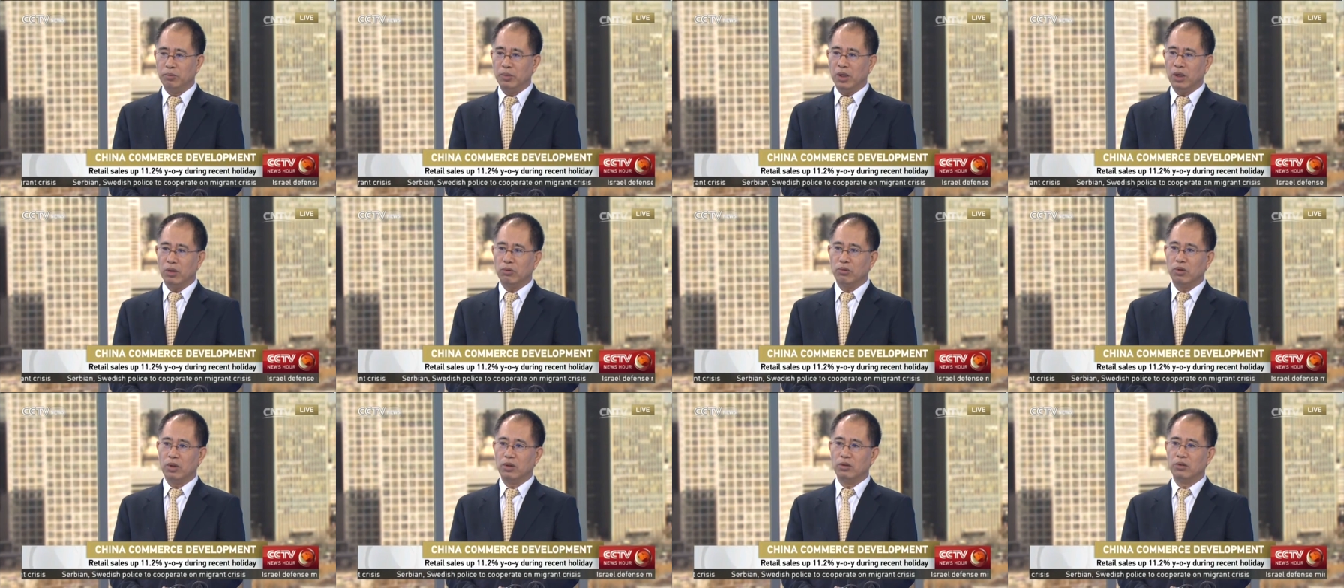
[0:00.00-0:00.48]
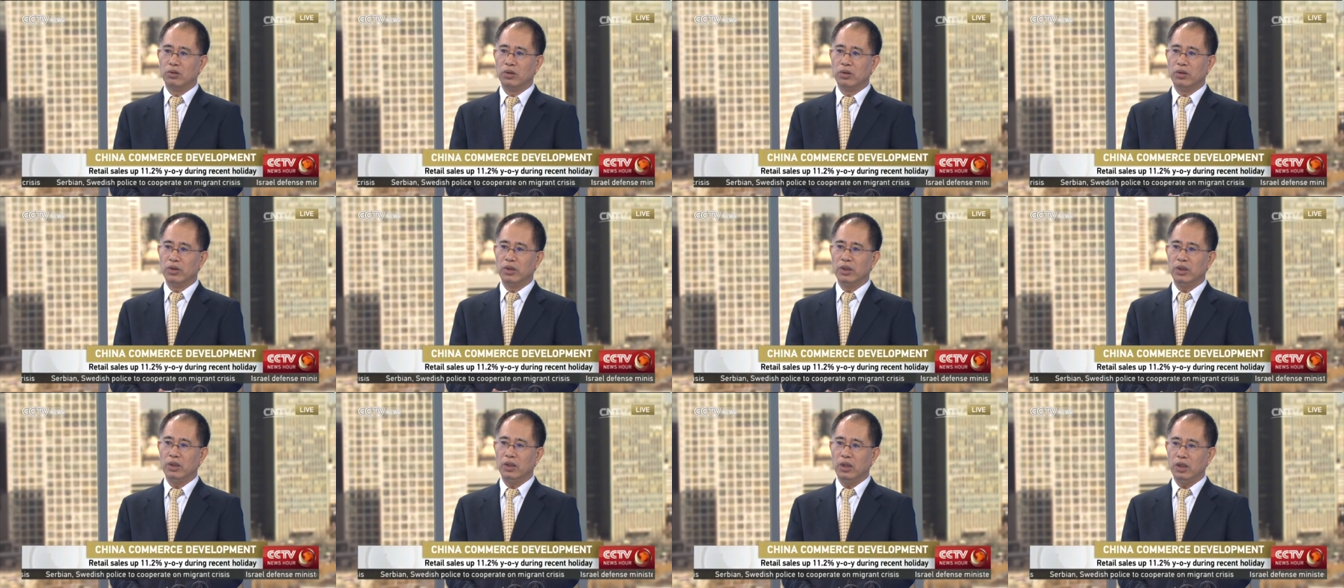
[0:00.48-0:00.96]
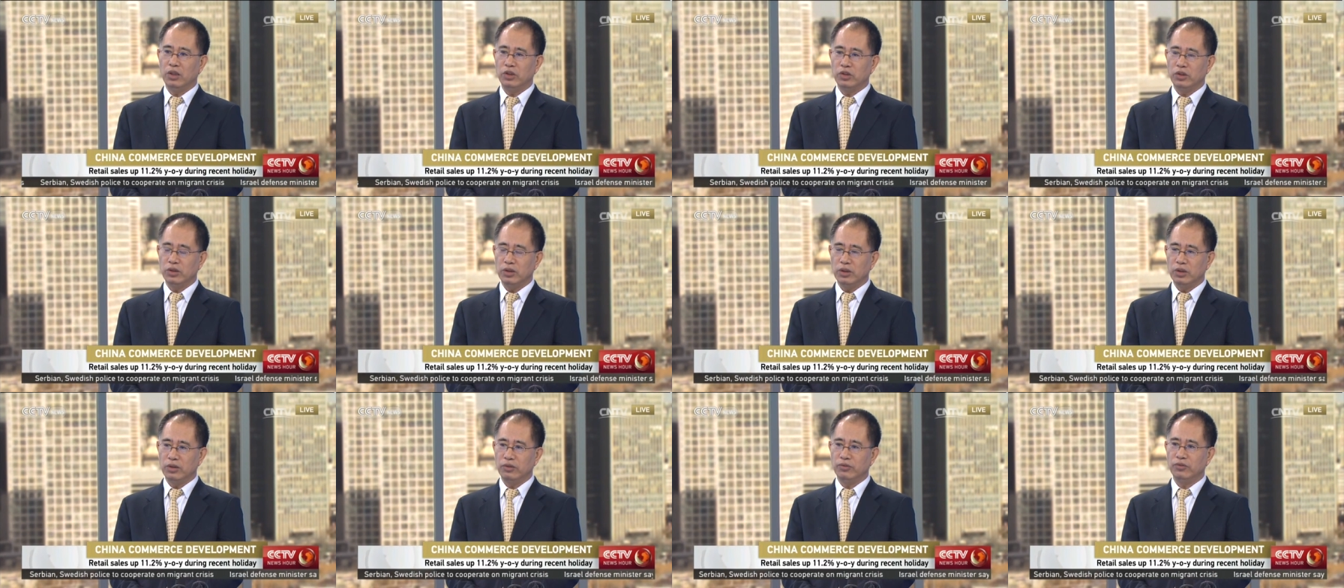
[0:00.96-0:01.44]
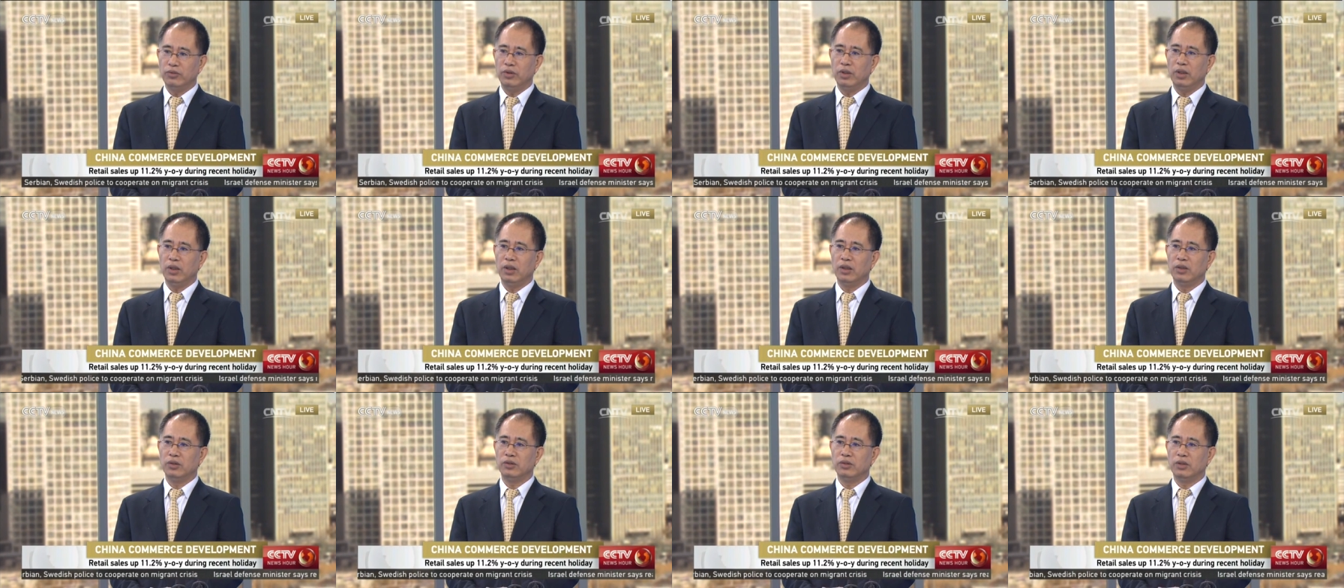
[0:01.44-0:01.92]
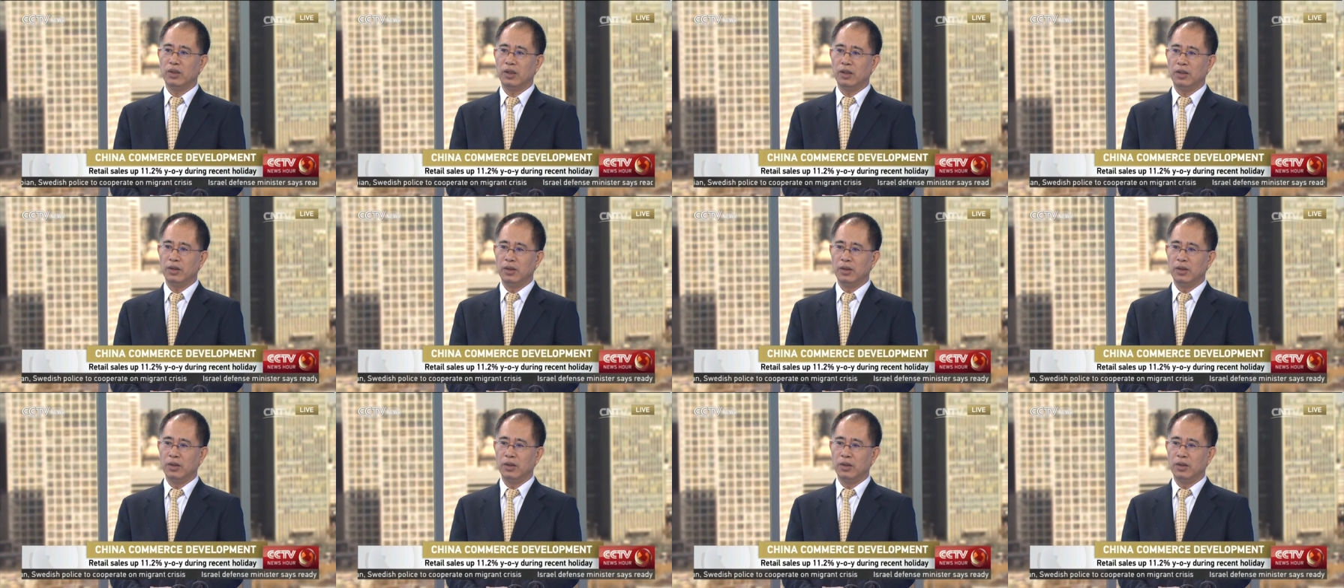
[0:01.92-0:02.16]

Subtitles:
Belt, One Road initiative is